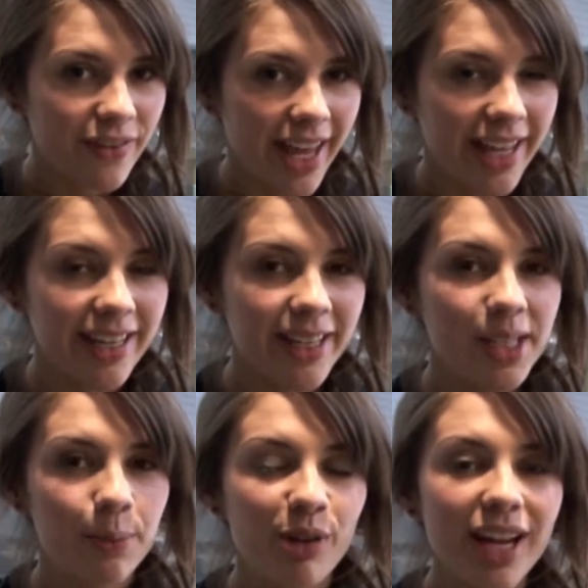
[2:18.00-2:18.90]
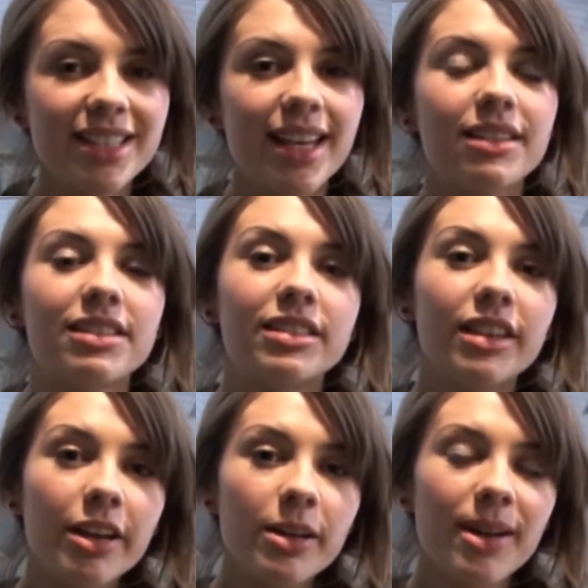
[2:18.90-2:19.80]
fake, the brain tells the
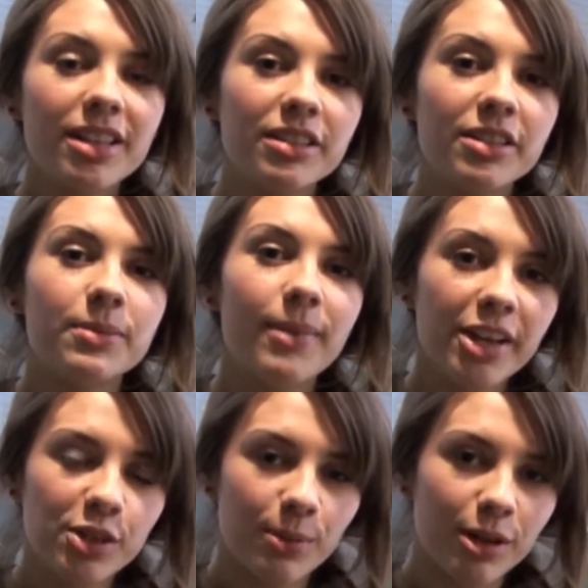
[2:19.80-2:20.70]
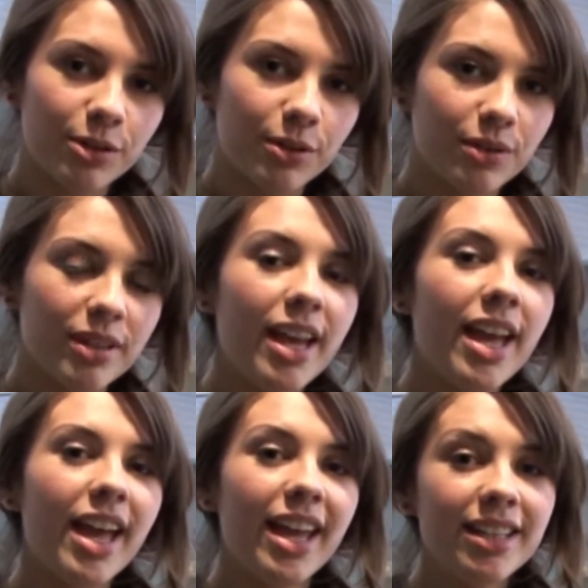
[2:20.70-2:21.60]
zygomaticus major muscles
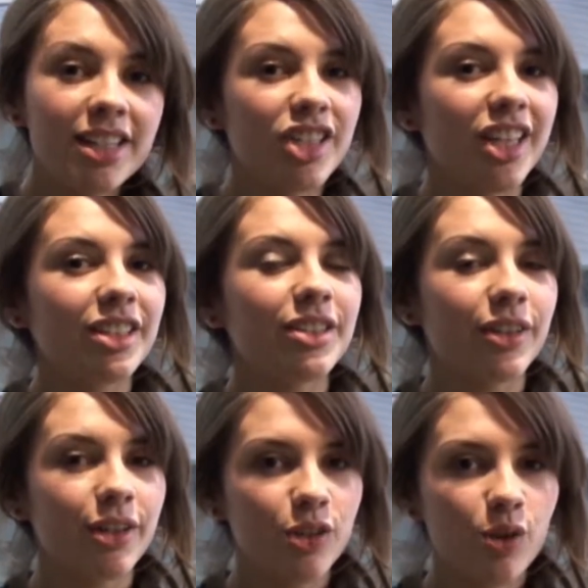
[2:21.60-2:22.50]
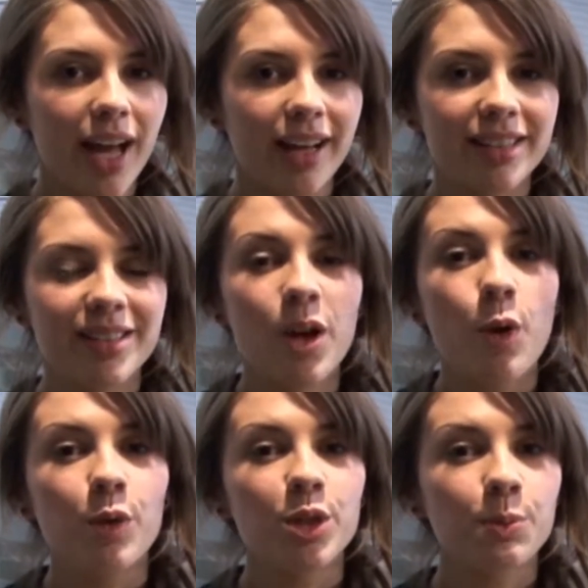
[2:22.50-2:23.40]
in the cheeks to contract,
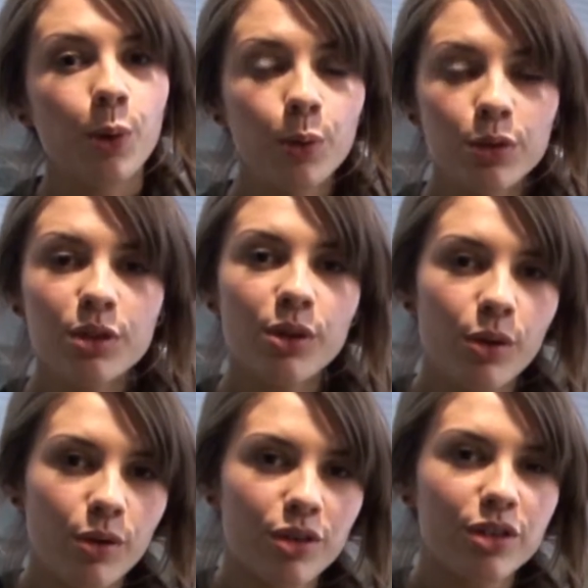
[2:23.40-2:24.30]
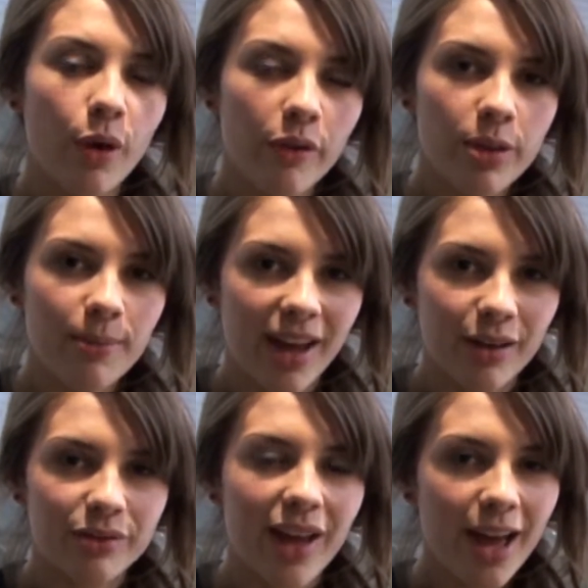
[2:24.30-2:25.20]
which pulls the corners of the
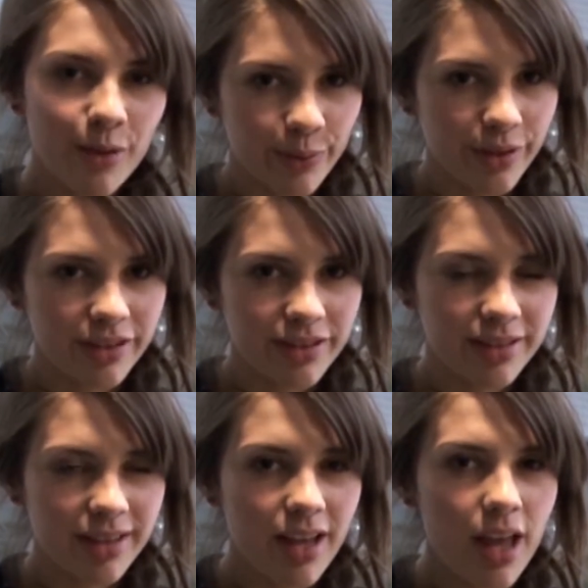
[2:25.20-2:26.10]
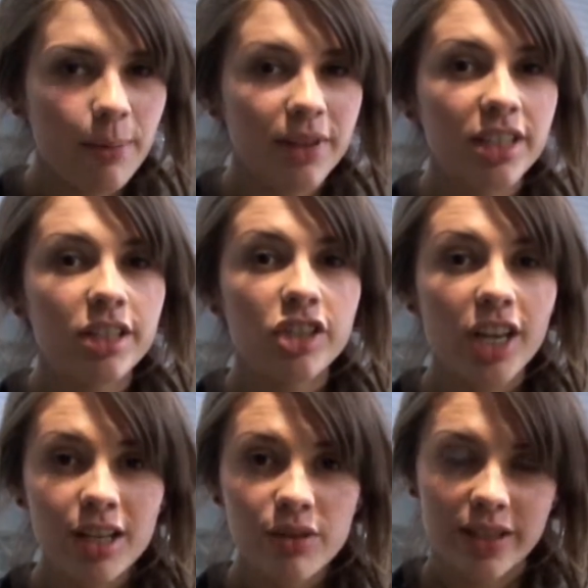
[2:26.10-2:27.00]
mouth outwards. But in a
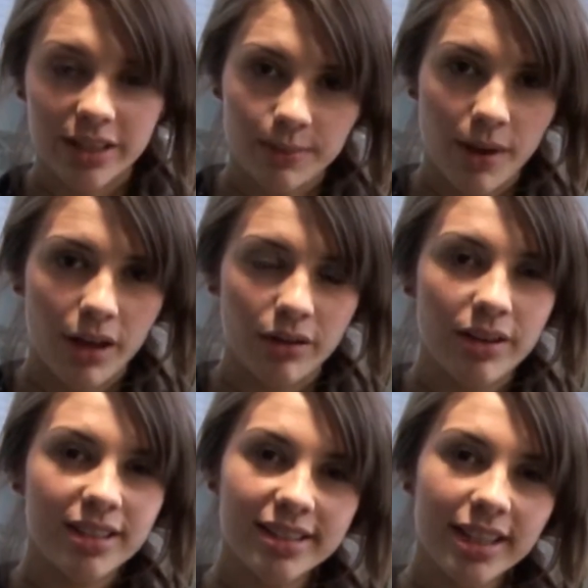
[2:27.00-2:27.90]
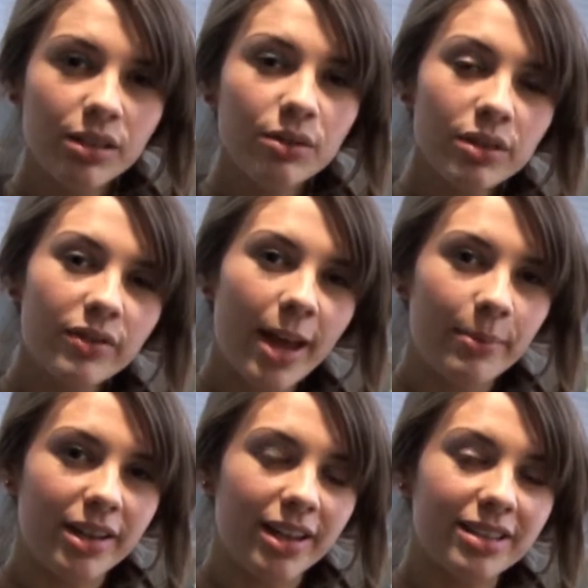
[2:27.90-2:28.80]
genuine smile, signals of
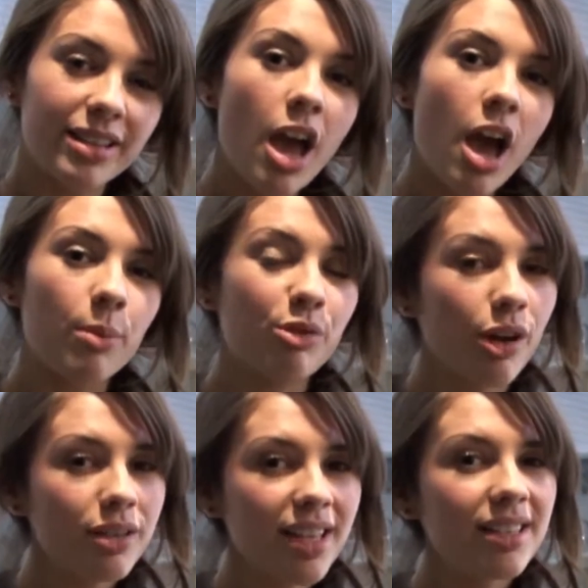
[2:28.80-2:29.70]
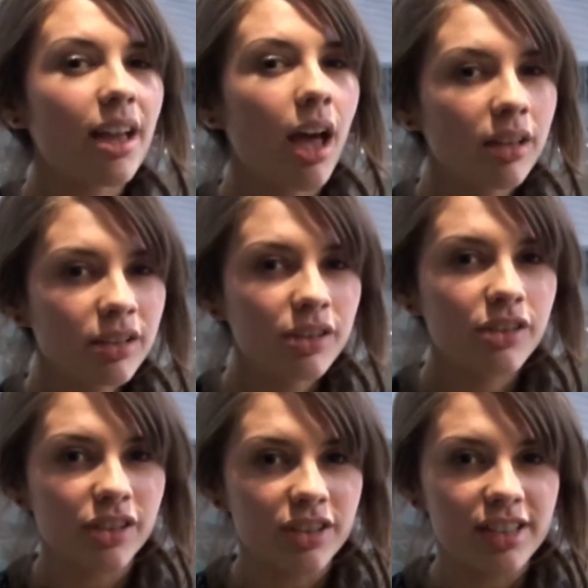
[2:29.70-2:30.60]
happiness are processed
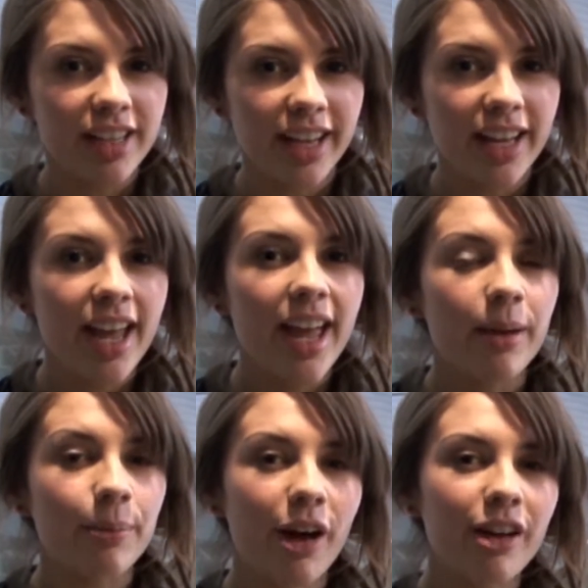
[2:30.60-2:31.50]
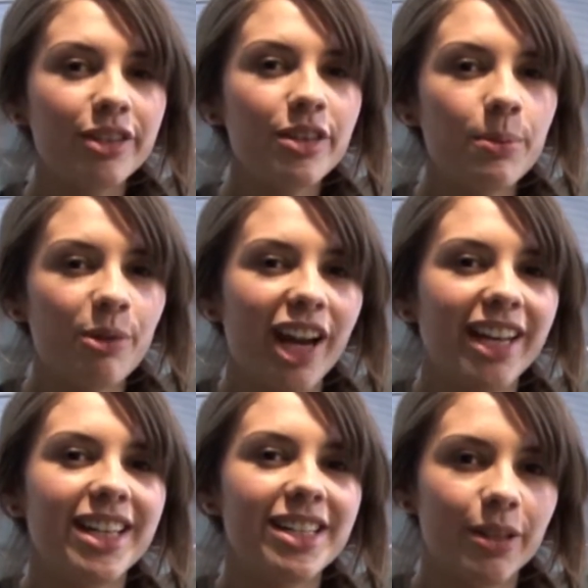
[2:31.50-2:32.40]
unconsciously in parts of the
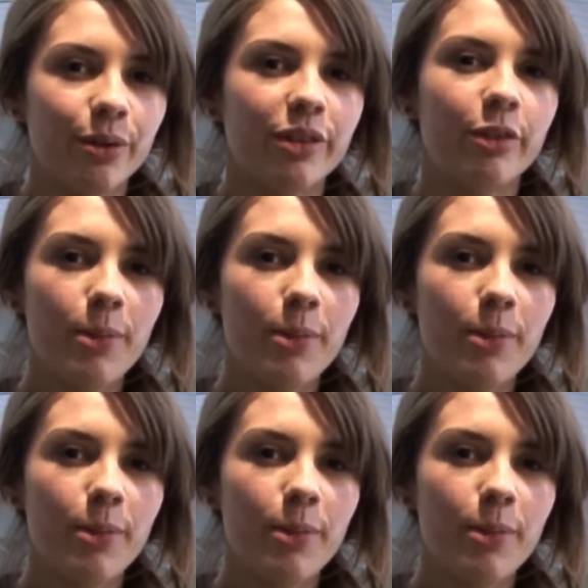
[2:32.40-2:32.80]
brain that deal with